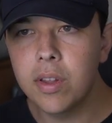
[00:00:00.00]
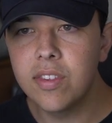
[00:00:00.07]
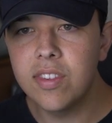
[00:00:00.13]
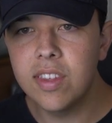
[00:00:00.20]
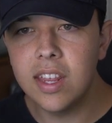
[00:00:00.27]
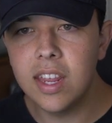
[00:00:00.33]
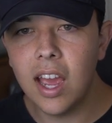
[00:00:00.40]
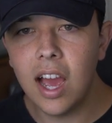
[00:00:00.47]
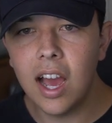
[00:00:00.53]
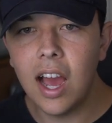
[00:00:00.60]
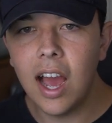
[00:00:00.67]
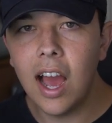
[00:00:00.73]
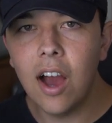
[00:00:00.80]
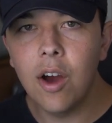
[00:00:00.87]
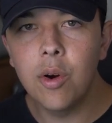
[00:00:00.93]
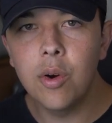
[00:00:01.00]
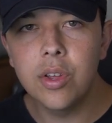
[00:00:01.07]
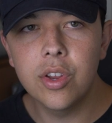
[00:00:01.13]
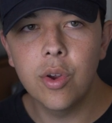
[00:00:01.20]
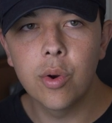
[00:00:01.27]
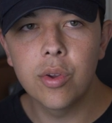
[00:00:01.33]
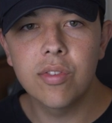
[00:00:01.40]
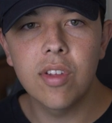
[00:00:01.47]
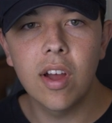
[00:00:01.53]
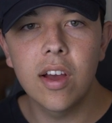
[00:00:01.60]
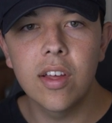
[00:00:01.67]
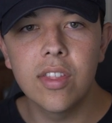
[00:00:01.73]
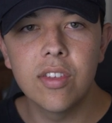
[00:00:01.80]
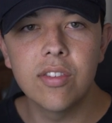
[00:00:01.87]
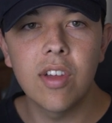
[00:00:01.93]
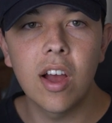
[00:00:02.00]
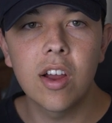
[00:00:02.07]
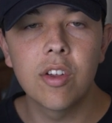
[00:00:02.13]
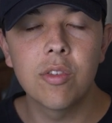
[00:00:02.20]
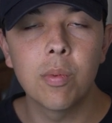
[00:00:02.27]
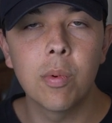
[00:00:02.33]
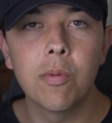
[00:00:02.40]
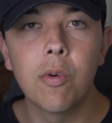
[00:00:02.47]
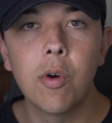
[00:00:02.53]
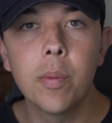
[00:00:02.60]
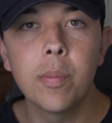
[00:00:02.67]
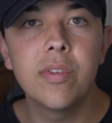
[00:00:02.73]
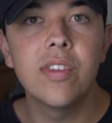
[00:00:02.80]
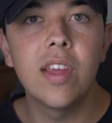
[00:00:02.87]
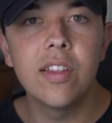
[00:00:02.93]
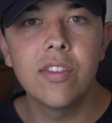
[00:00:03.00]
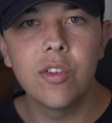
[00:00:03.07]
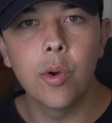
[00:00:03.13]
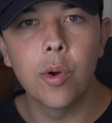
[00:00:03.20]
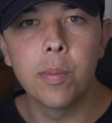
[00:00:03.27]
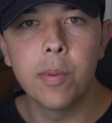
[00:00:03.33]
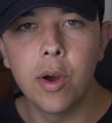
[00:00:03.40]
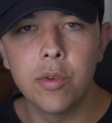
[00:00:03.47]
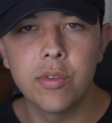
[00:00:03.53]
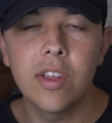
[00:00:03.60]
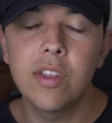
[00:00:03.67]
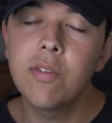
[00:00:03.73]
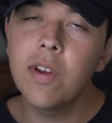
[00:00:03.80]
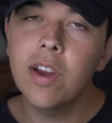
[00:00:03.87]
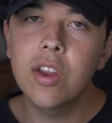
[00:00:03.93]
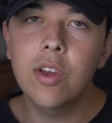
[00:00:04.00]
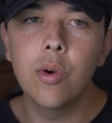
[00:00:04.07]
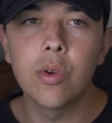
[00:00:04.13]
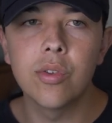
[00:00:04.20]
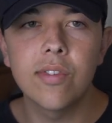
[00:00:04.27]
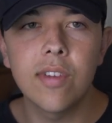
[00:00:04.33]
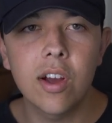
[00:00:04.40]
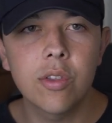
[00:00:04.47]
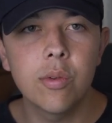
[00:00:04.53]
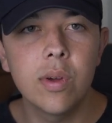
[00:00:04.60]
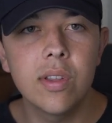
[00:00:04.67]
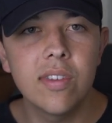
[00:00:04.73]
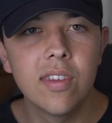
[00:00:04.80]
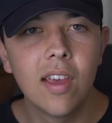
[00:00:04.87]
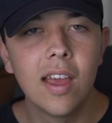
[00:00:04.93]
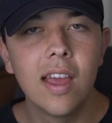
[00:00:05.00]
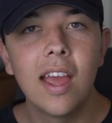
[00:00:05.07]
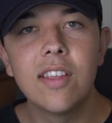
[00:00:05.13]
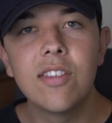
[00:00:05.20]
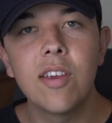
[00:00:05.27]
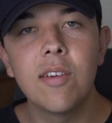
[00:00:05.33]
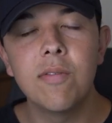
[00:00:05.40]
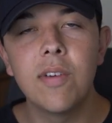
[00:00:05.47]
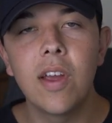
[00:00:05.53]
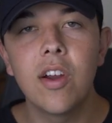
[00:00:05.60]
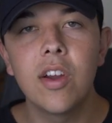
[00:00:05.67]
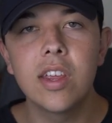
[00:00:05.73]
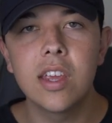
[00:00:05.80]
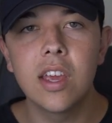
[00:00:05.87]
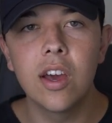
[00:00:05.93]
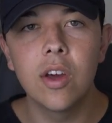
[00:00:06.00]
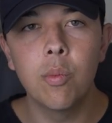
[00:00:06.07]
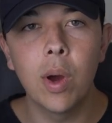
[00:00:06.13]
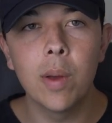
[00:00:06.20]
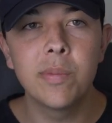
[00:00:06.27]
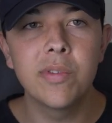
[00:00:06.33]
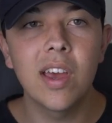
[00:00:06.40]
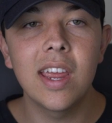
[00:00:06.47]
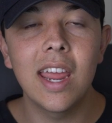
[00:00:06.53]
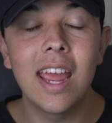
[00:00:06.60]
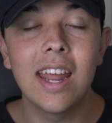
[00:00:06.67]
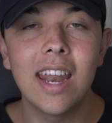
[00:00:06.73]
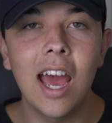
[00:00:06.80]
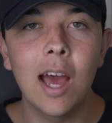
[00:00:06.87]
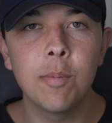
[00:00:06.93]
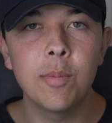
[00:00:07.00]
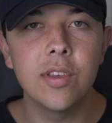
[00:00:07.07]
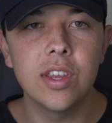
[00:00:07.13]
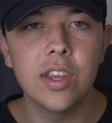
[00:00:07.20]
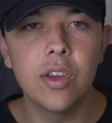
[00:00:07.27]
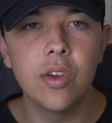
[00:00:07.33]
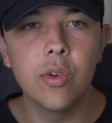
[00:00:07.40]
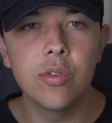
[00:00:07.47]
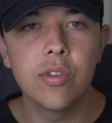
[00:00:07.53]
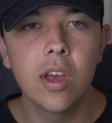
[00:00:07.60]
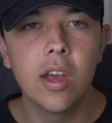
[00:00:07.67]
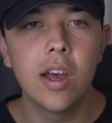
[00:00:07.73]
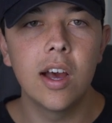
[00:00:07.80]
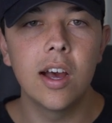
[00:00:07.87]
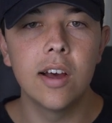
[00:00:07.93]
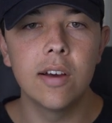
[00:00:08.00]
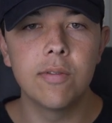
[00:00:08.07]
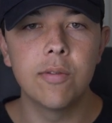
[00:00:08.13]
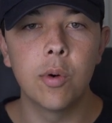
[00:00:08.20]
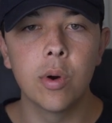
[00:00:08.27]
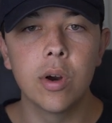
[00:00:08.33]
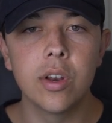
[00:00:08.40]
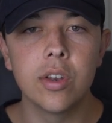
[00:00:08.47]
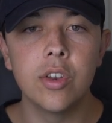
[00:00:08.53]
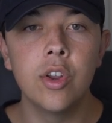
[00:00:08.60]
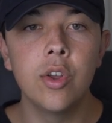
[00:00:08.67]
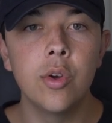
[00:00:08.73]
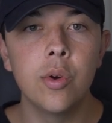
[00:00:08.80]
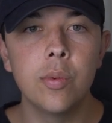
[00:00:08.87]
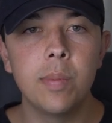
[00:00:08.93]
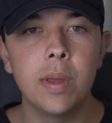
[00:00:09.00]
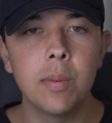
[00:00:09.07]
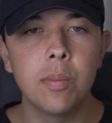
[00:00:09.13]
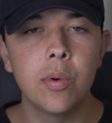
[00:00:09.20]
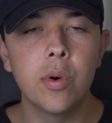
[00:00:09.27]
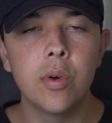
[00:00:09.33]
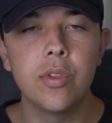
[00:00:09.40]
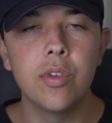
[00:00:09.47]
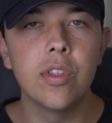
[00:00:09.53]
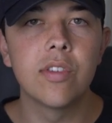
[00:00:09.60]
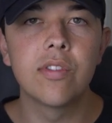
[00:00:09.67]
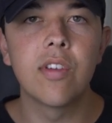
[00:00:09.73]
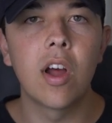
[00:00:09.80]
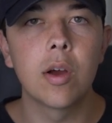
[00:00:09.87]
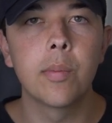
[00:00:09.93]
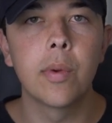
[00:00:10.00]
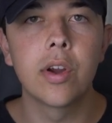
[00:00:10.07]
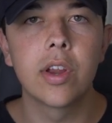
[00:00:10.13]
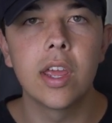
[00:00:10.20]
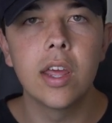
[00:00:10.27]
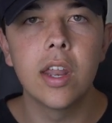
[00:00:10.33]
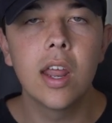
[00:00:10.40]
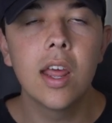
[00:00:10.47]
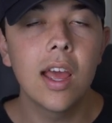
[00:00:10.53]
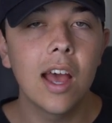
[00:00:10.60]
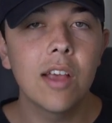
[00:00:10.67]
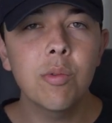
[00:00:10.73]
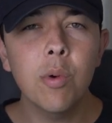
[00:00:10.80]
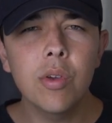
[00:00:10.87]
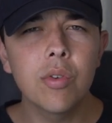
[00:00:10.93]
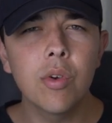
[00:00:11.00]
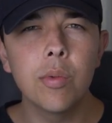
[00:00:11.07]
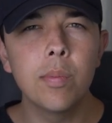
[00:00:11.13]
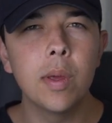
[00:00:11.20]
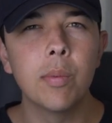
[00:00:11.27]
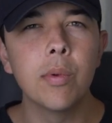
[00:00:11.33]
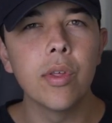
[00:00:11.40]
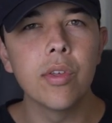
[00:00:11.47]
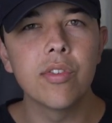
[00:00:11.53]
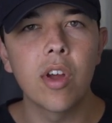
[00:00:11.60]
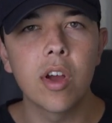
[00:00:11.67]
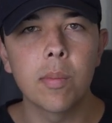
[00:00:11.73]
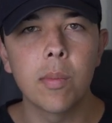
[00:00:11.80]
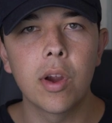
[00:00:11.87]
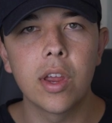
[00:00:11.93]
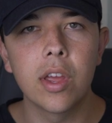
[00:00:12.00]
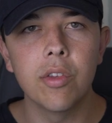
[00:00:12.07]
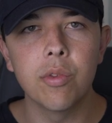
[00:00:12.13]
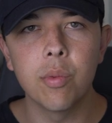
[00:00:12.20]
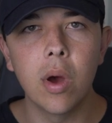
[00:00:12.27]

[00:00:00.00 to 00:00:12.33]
to see how the stock has performed since your post. It's very cool. StockTwitch is a very good website and app to use for new people to the stock market, as well as old people to the stock market as